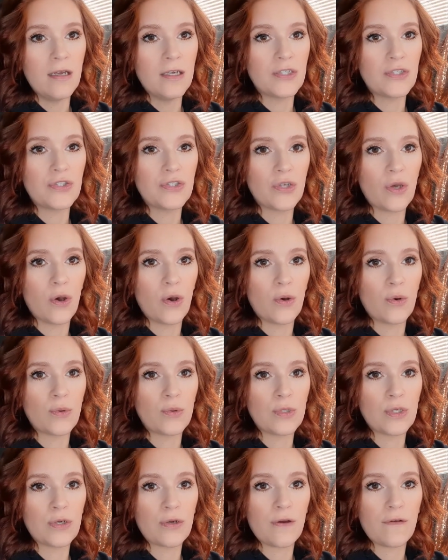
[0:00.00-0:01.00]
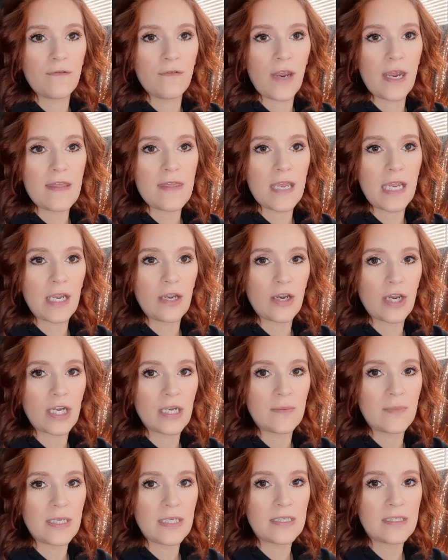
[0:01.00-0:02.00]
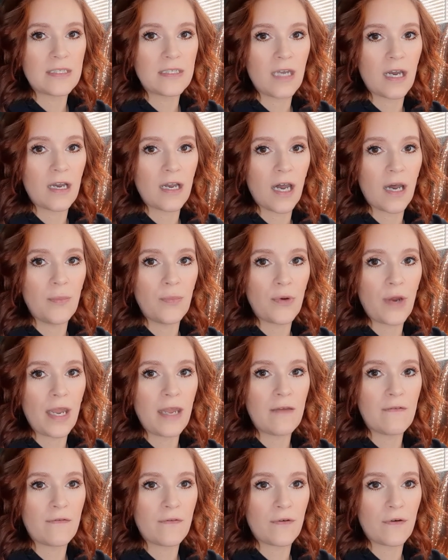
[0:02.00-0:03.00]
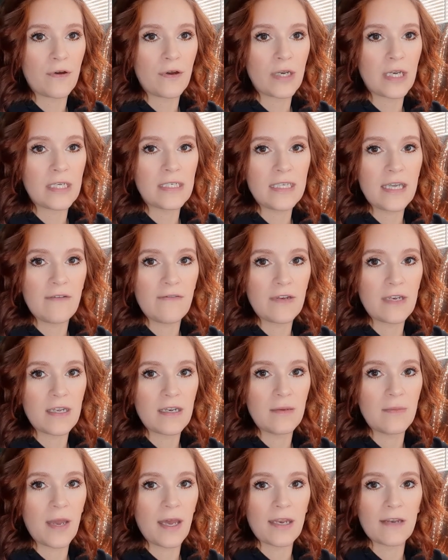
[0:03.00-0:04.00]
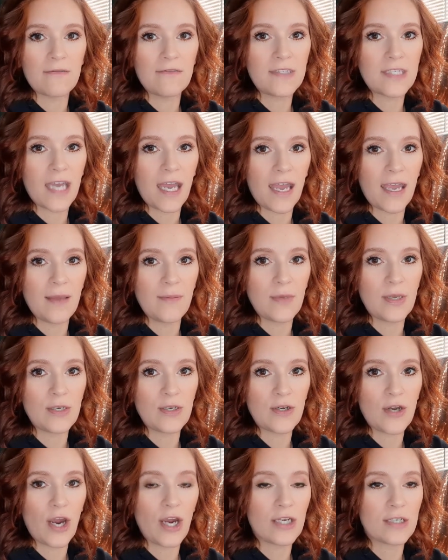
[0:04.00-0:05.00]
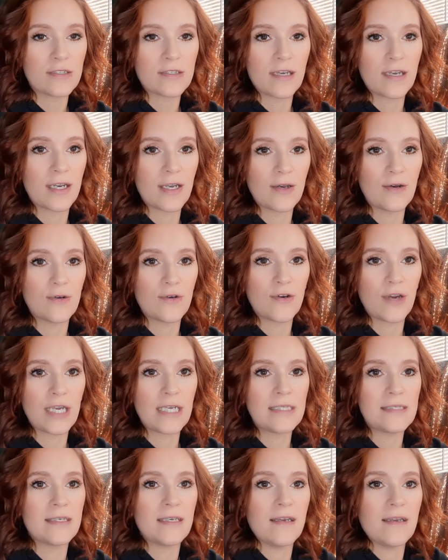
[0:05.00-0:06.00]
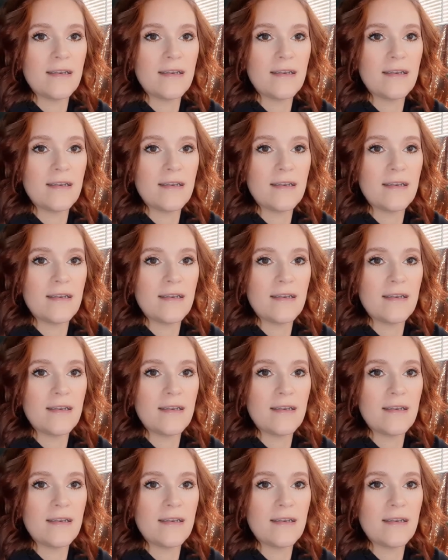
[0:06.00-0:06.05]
So you're afraid that you're going to be stuck upright for an indefinite amount of time and your heart's going to go crazy.